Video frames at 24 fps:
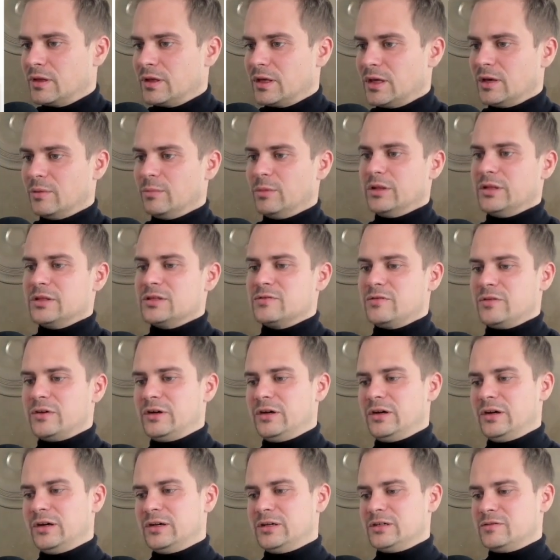Yeah, but that's
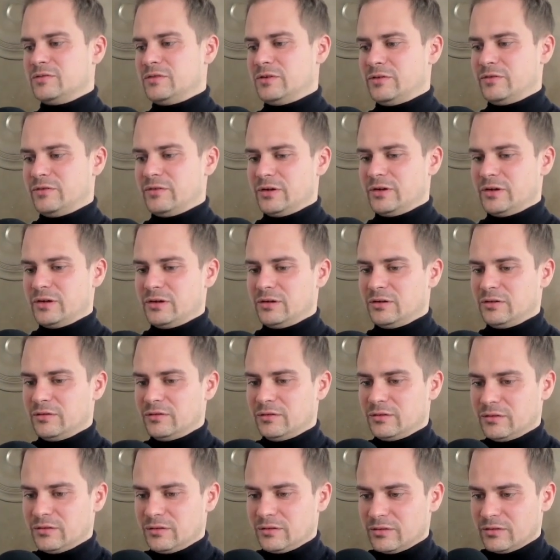very nice, very fun,
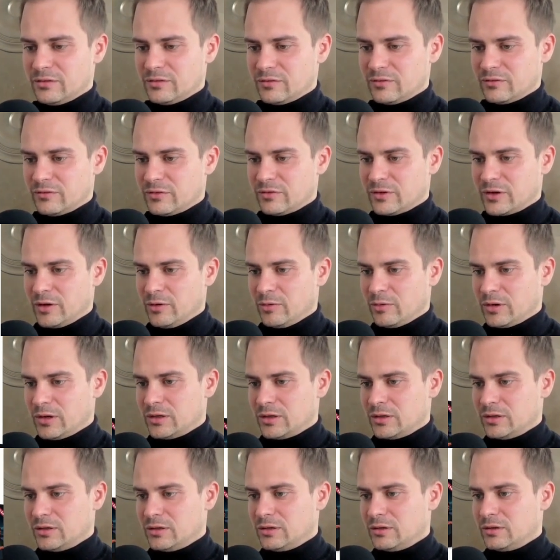funny
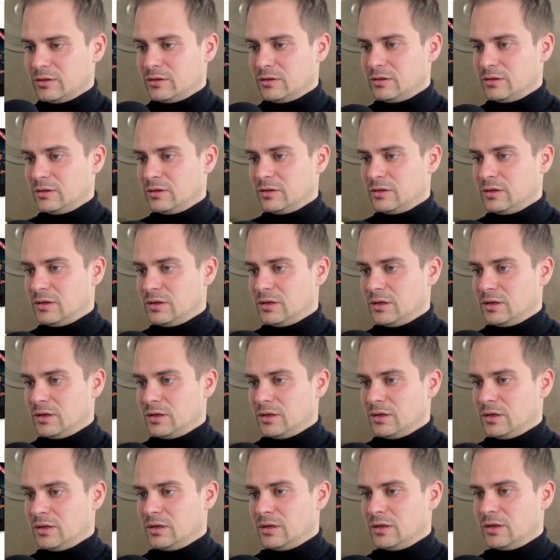one.
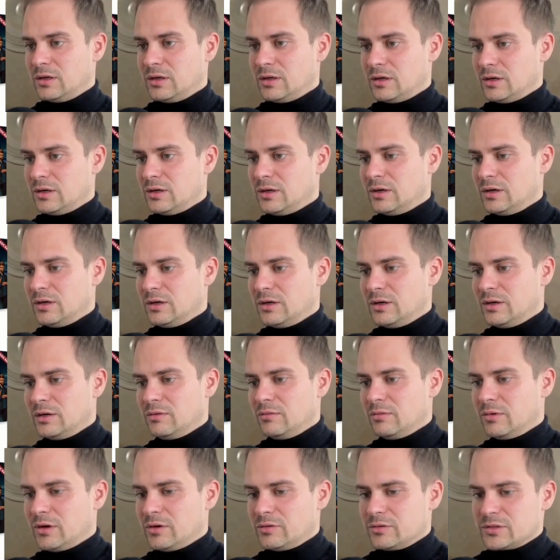
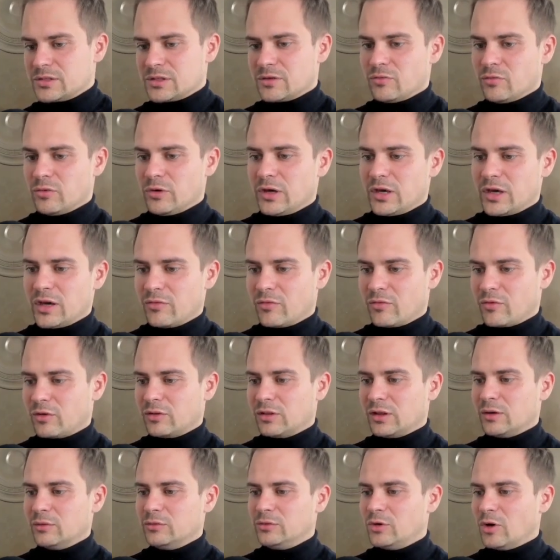What else? We have
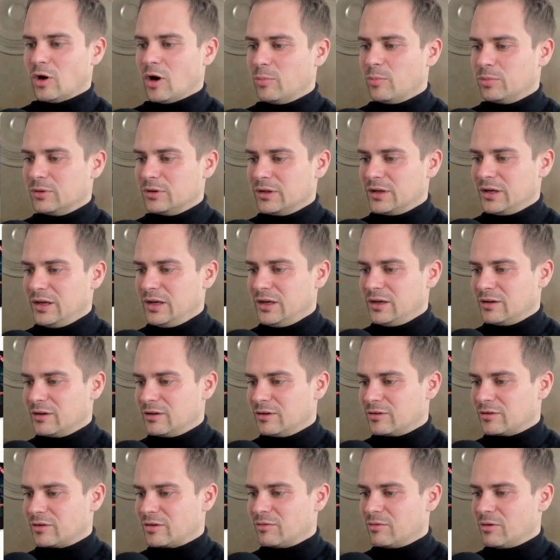Cloudopoly
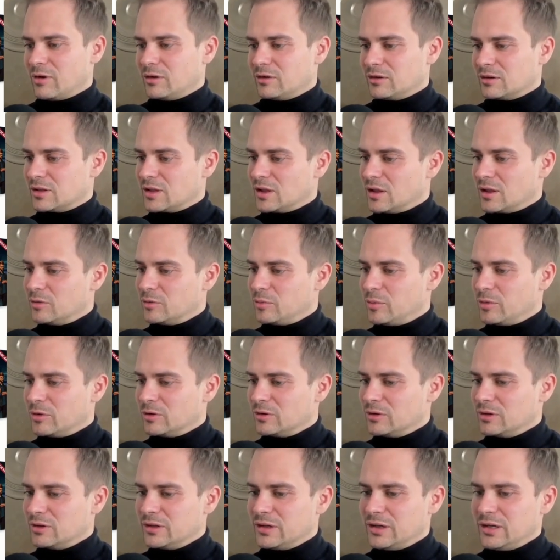or
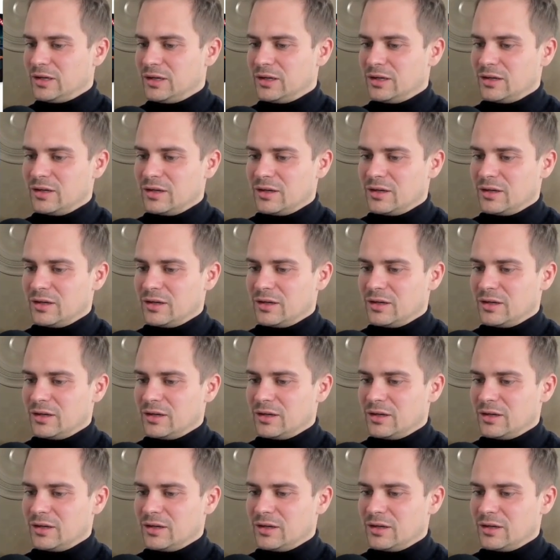Cloudpoly.